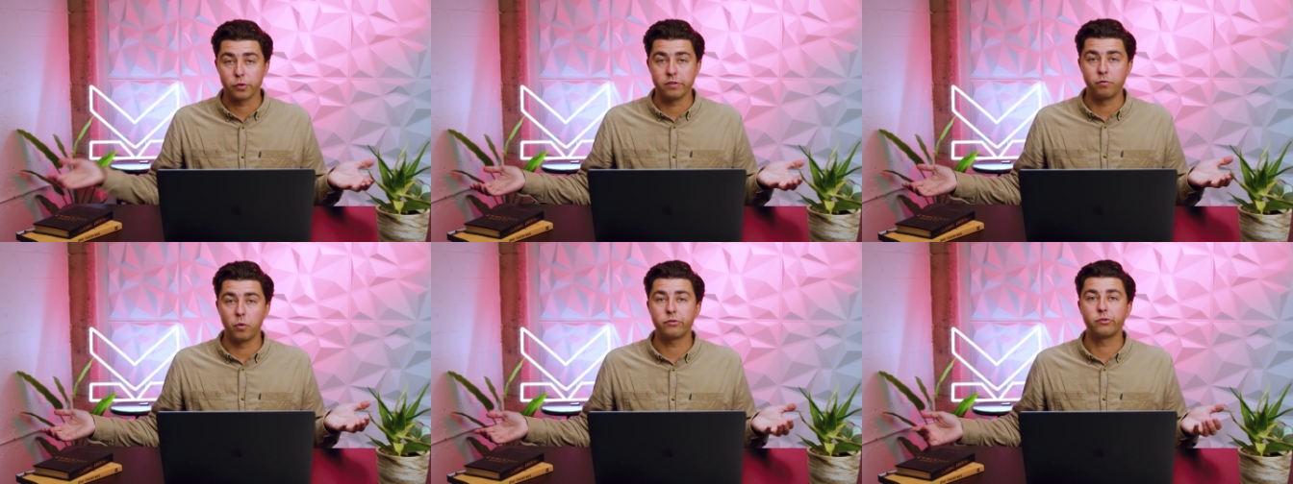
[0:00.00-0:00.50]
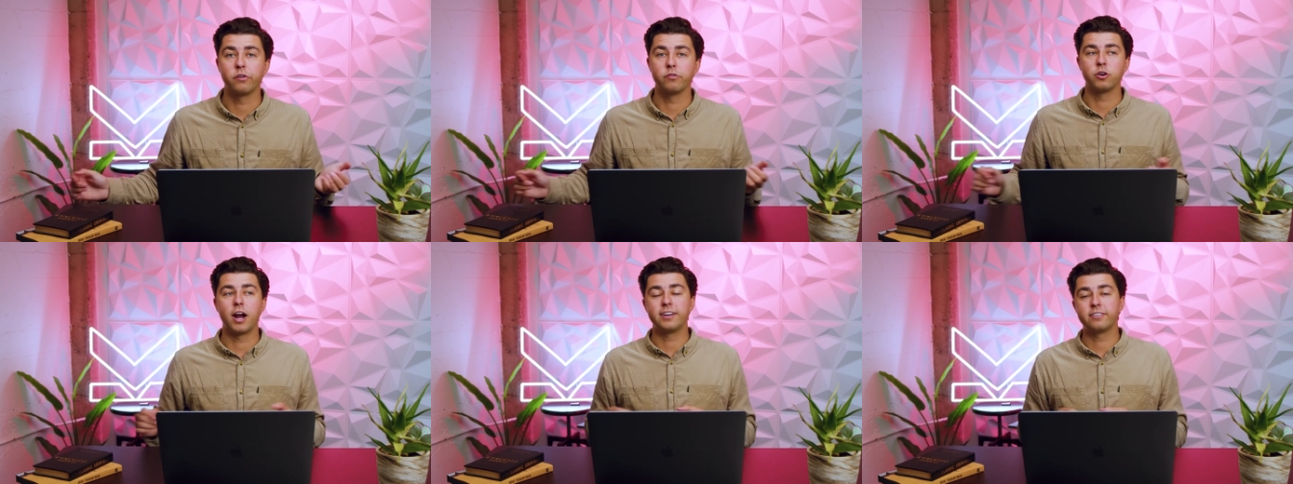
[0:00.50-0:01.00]
the
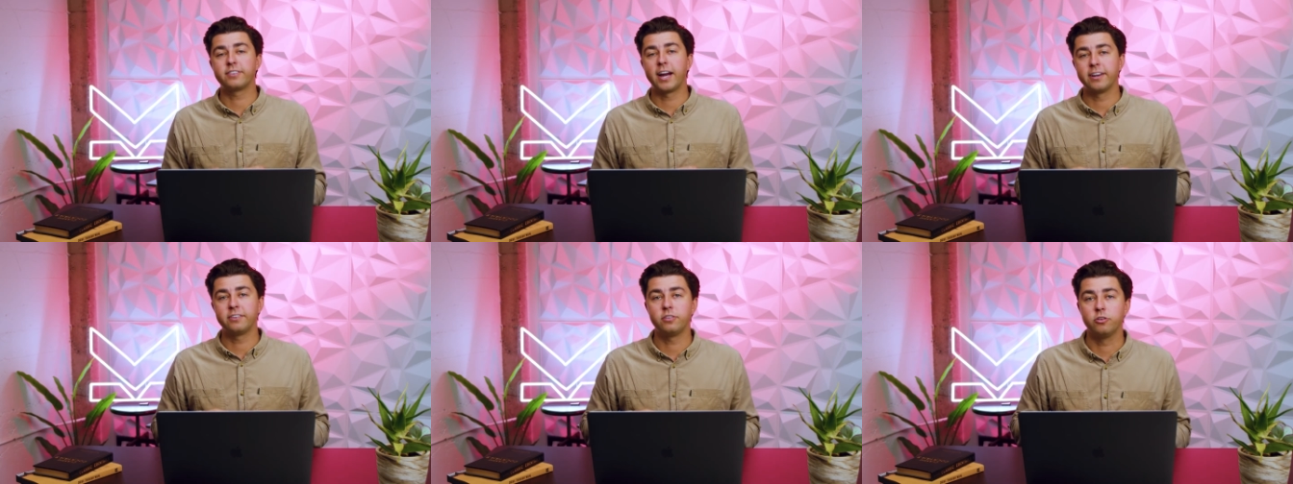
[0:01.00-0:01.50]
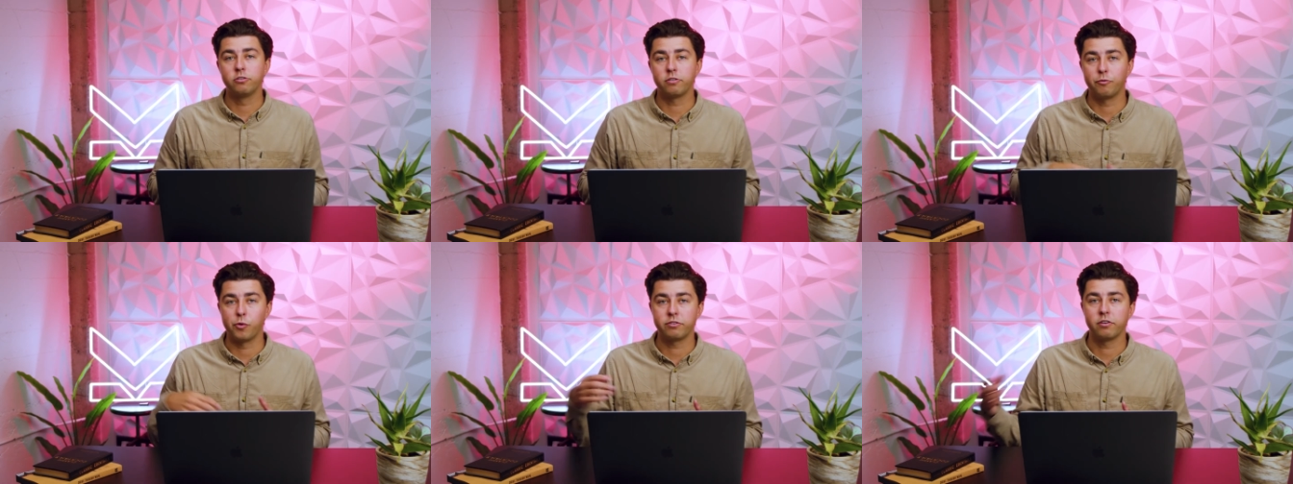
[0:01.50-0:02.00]
voiceover, I decided to use a
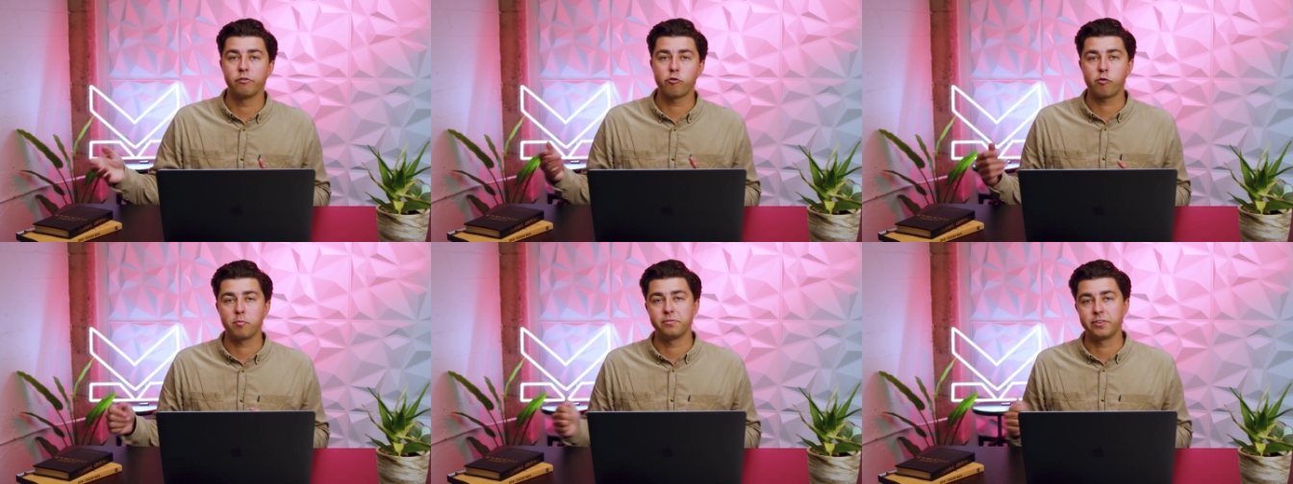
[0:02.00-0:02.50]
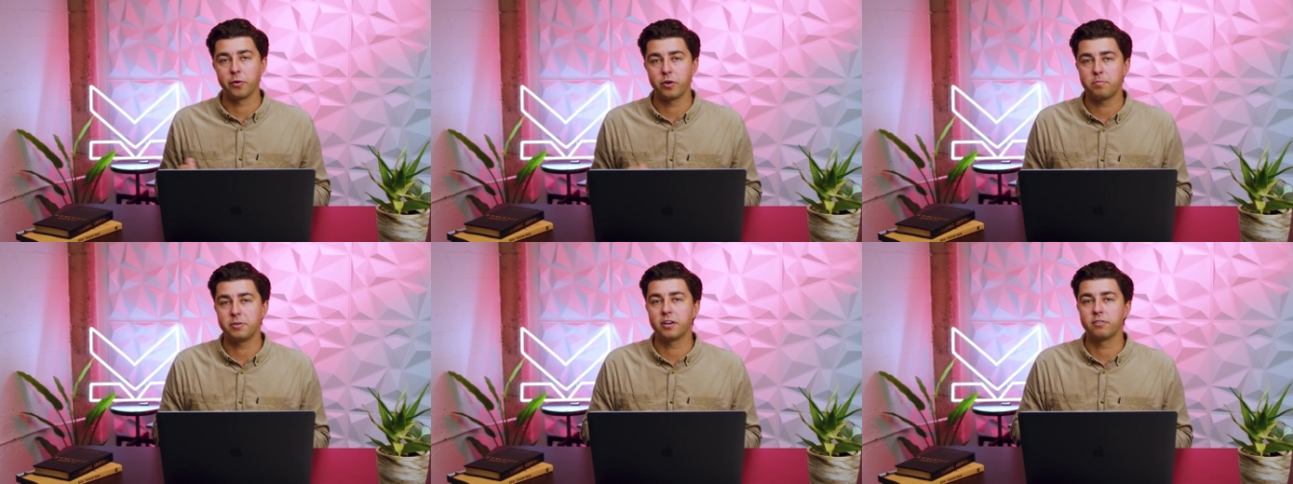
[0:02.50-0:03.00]
voiceover from Siri
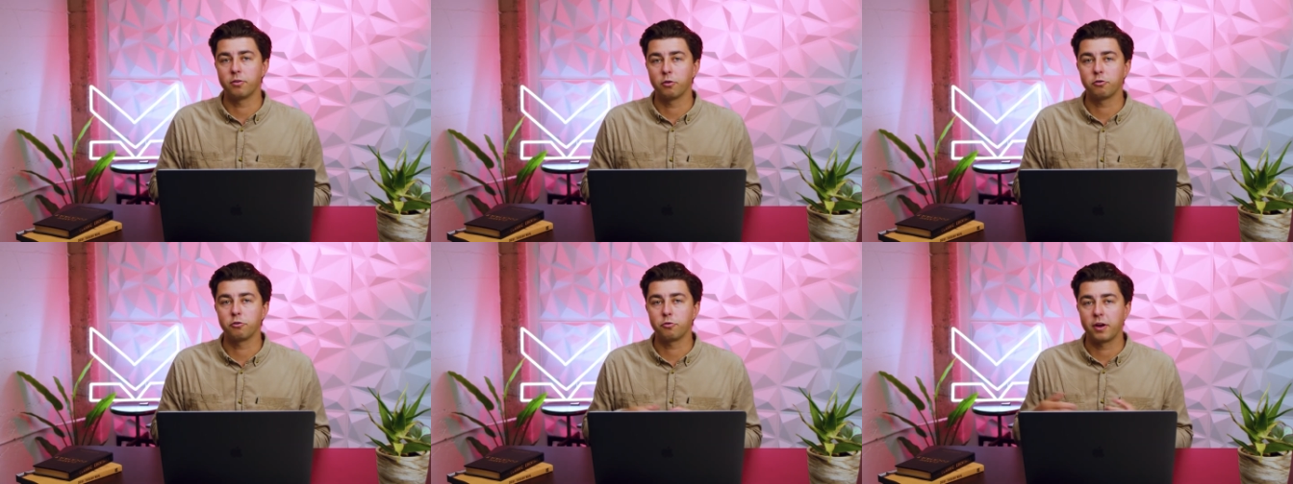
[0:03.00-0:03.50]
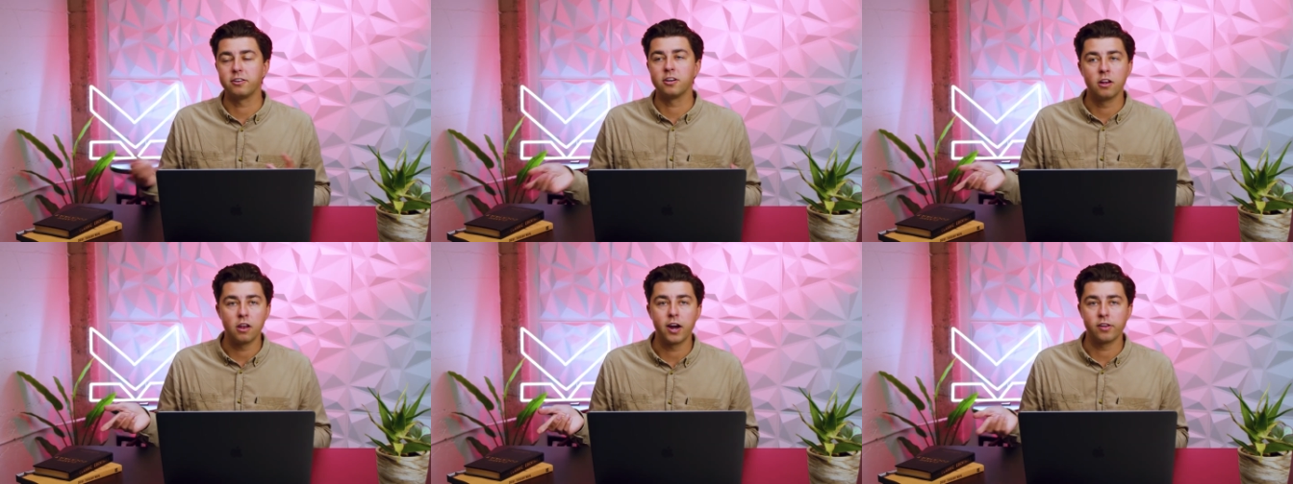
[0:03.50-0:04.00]
because those are trending
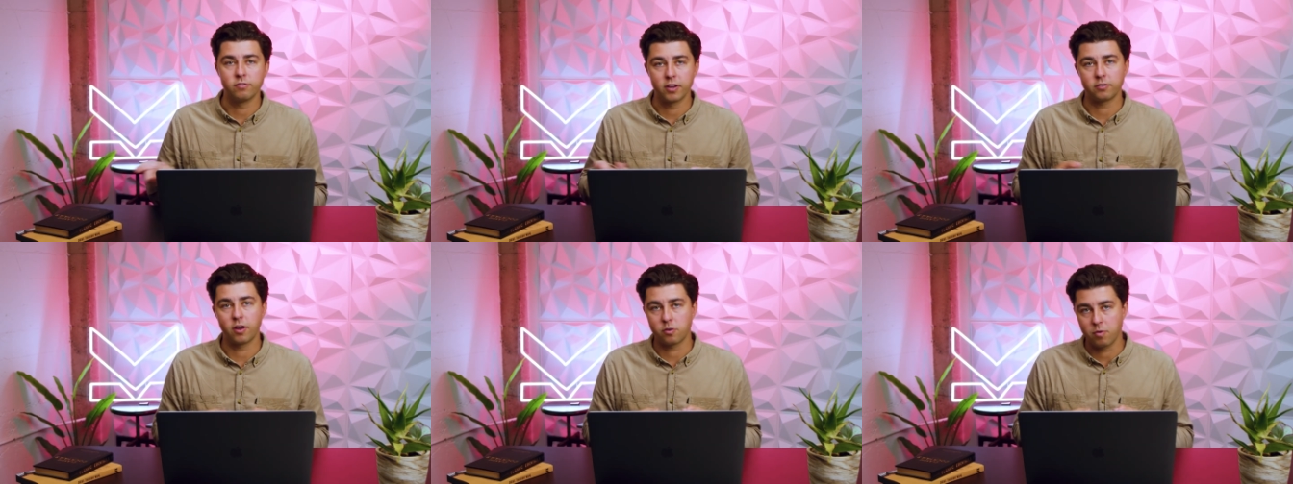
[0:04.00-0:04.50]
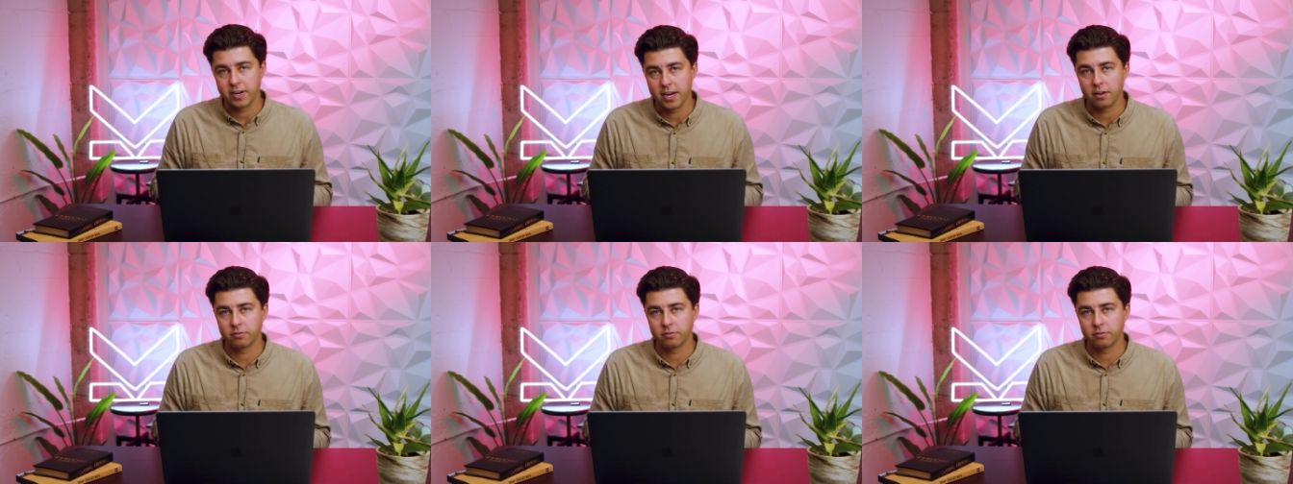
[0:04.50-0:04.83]
a lot on TikTok right now.